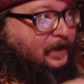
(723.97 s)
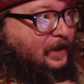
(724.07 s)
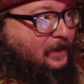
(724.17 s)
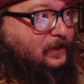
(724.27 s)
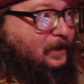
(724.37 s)

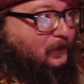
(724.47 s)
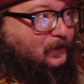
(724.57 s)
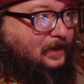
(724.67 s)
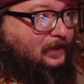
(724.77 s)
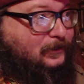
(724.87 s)
If you ever
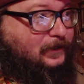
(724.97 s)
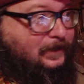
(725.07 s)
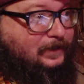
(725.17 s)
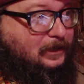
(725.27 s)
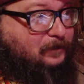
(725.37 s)
want to learn
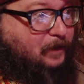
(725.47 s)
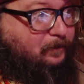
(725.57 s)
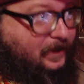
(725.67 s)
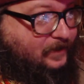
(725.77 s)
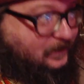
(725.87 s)
anything about
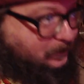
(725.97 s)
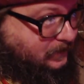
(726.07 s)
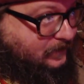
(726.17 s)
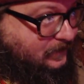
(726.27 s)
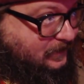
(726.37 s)

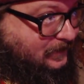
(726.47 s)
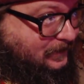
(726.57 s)
mastabas,